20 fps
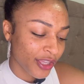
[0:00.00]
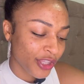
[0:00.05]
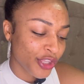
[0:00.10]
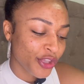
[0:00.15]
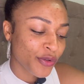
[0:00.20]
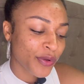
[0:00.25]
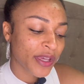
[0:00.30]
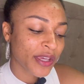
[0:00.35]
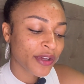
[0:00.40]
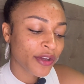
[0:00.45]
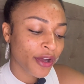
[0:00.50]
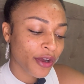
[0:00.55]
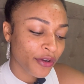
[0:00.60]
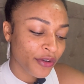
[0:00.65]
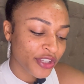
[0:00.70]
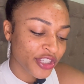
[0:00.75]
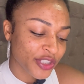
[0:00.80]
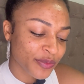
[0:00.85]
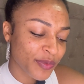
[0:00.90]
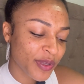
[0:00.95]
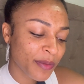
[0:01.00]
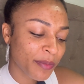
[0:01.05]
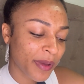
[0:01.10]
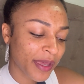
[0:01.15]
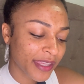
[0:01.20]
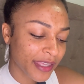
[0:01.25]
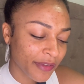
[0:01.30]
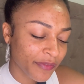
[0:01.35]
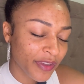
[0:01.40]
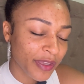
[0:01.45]
You encourage me by
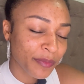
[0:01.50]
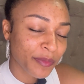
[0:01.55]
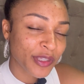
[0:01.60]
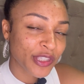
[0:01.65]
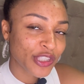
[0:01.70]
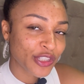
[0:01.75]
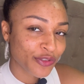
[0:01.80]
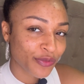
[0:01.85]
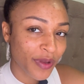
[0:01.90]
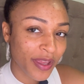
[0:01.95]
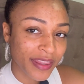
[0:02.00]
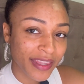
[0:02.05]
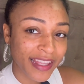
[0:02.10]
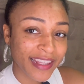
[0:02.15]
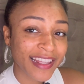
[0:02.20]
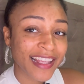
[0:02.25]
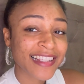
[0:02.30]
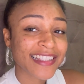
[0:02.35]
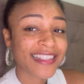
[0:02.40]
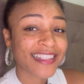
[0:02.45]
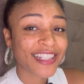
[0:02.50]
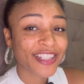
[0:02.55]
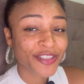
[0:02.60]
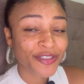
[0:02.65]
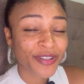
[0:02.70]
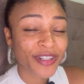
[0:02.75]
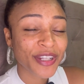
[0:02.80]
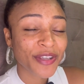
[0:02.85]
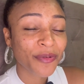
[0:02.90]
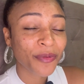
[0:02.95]
giving me strength. And that's
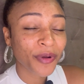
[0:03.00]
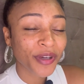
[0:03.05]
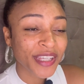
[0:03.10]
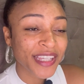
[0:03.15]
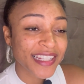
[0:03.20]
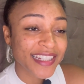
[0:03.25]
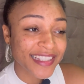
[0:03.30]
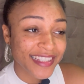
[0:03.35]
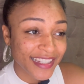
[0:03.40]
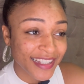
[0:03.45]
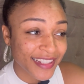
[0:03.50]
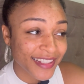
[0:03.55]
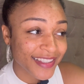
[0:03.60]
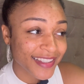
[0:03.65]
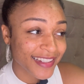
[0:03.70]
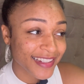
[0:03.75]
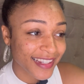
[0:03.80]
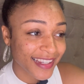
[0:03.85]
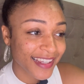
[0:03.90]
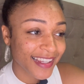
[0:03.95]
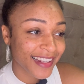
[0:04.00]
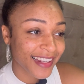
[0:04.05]
literally what he did today.